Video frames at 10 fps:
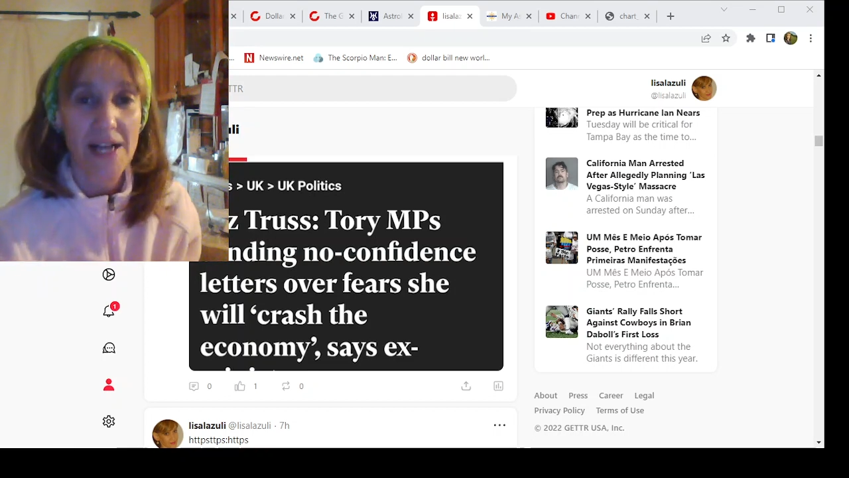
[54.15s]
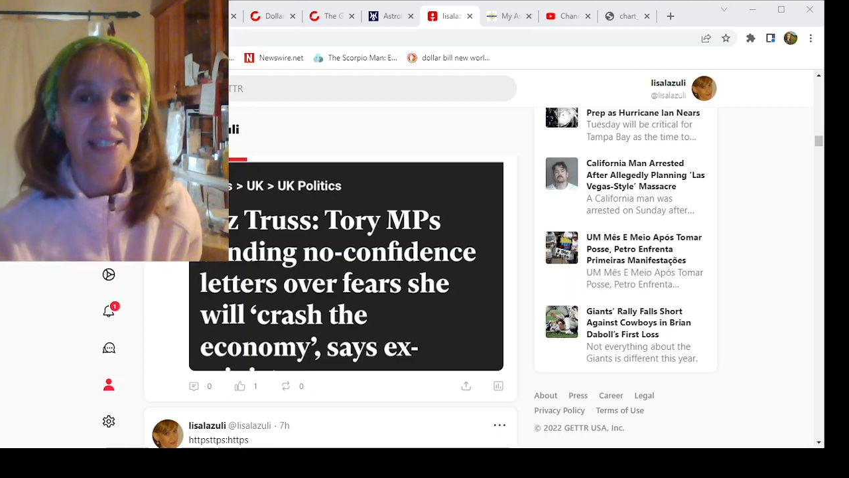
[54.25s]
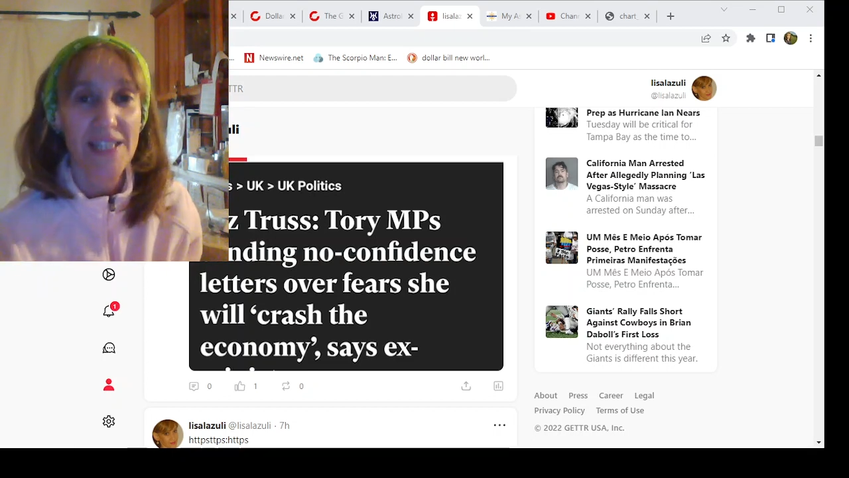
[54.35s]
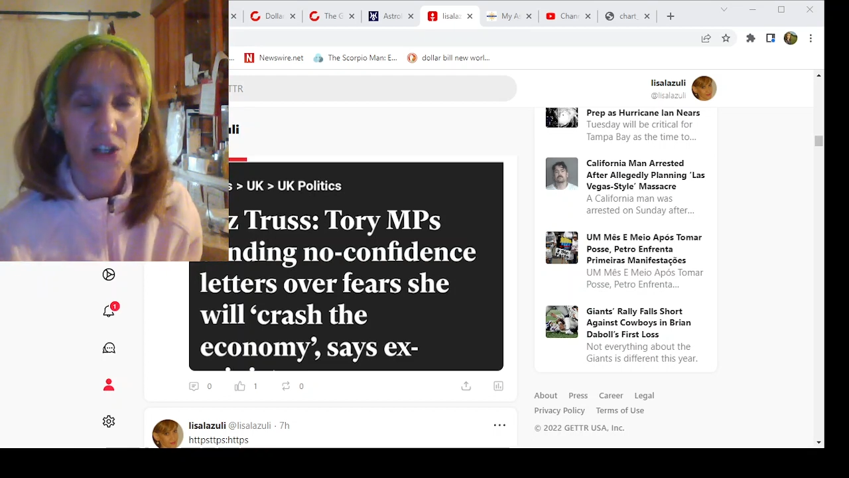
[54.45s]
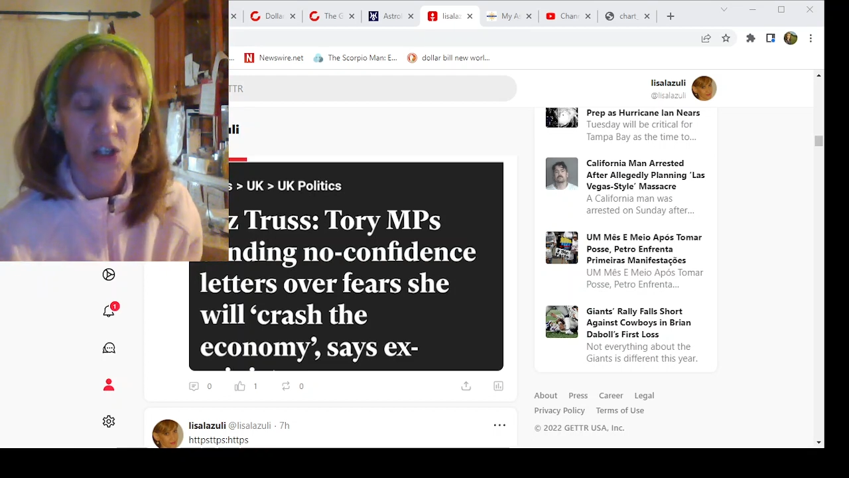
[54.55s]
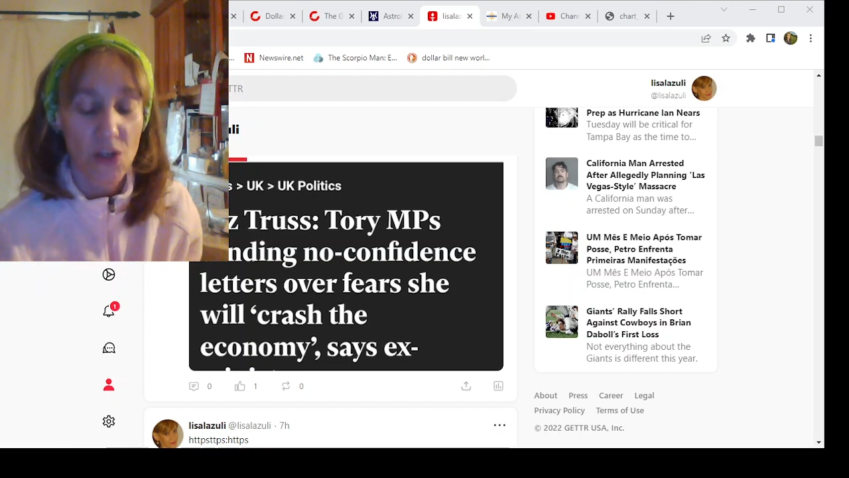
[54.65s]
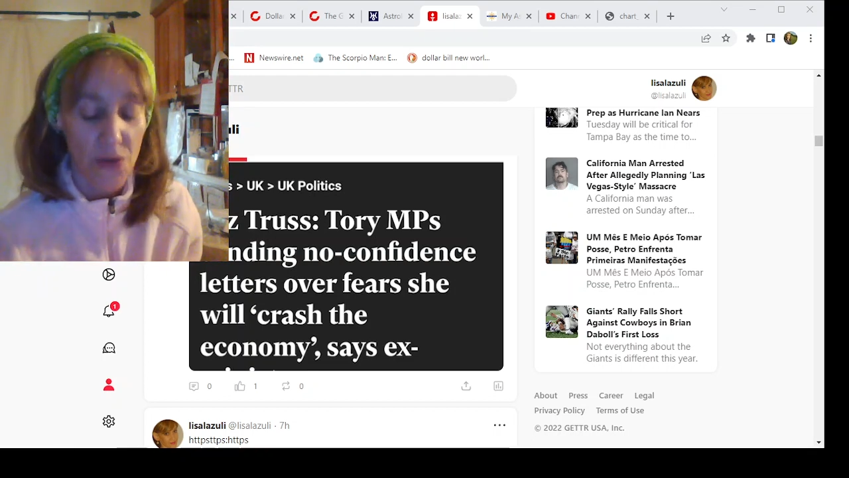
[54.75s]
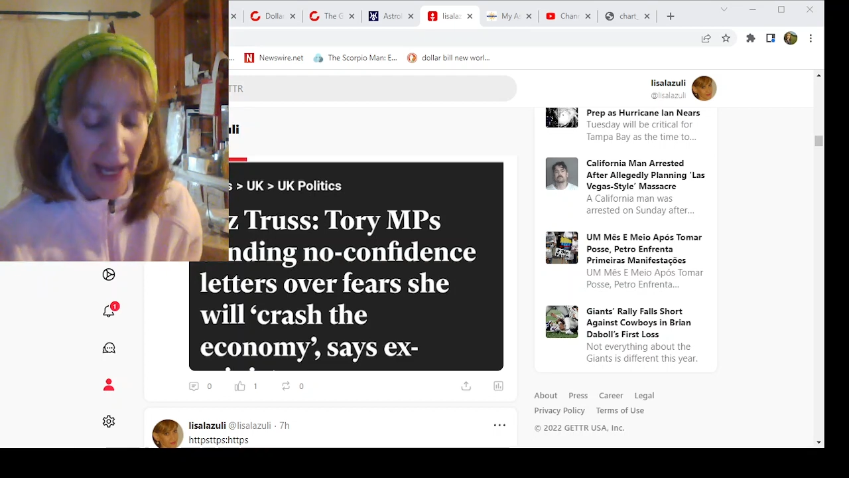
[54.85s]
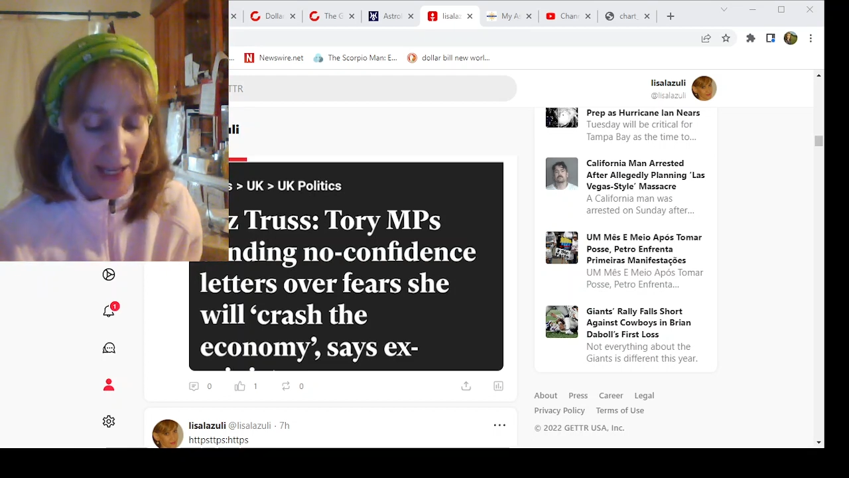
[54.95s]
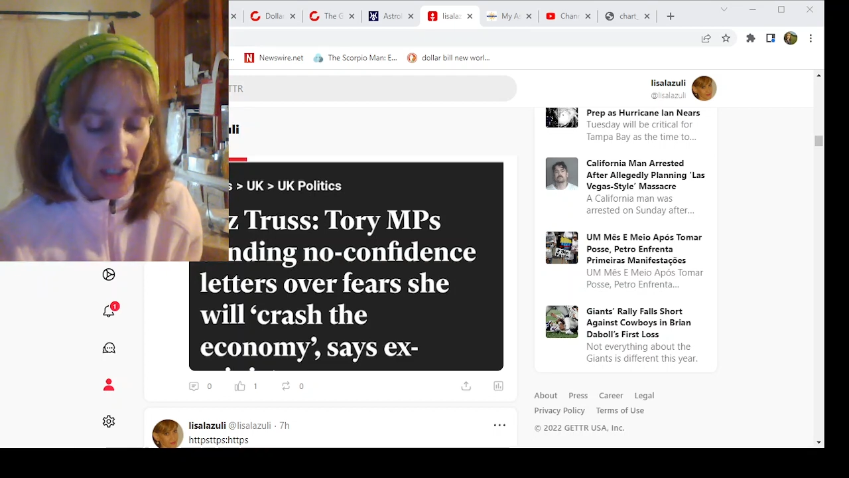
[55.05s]
I said to you,
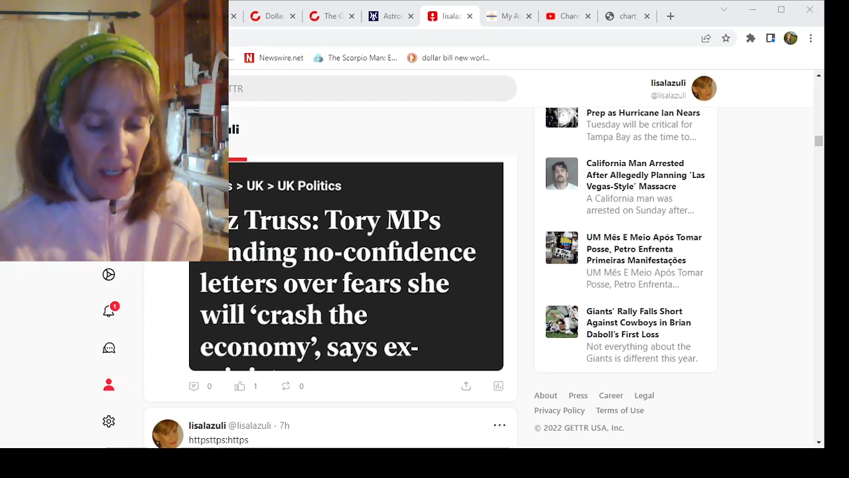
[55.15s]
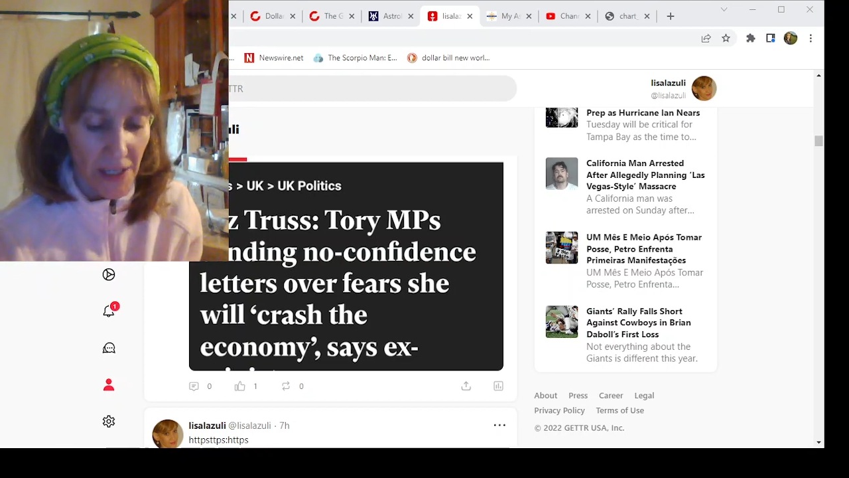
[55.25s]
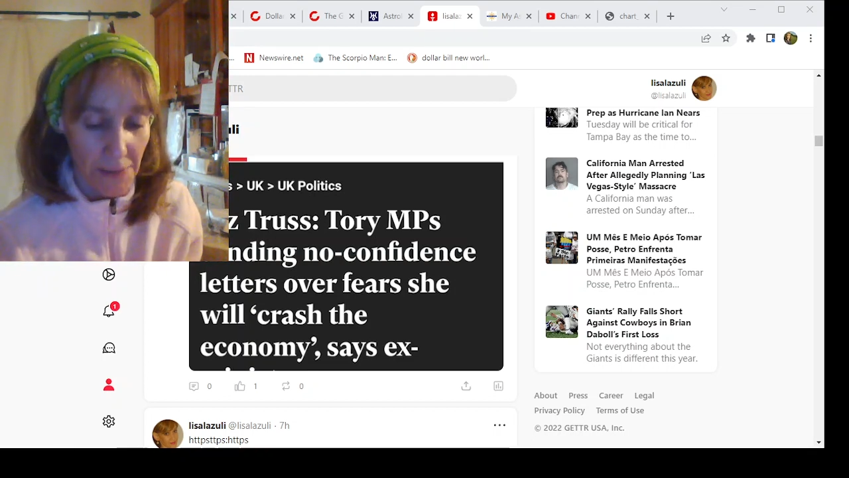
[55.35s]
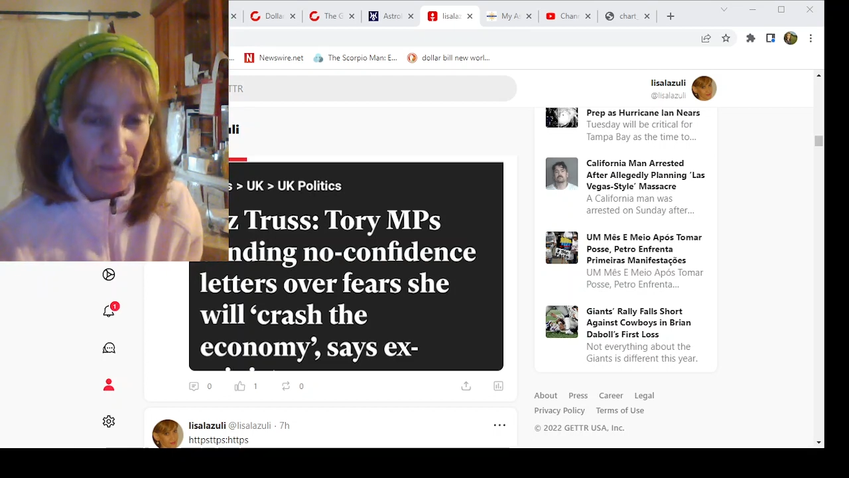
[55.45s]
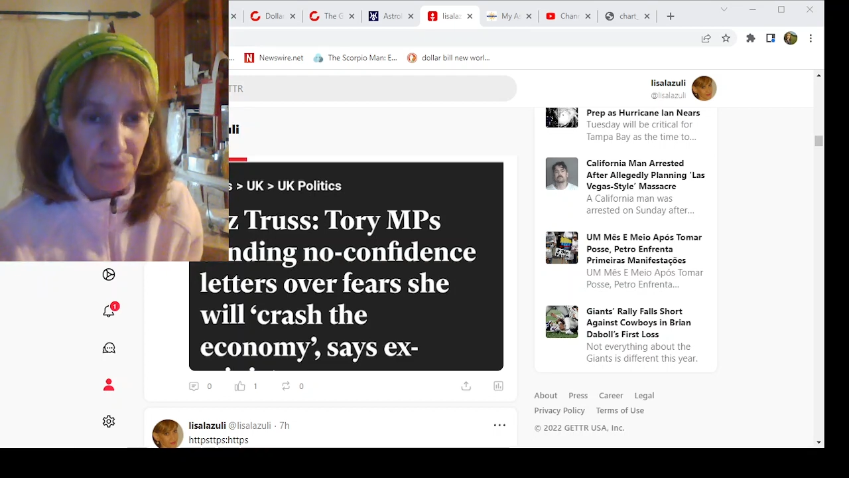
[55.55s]
that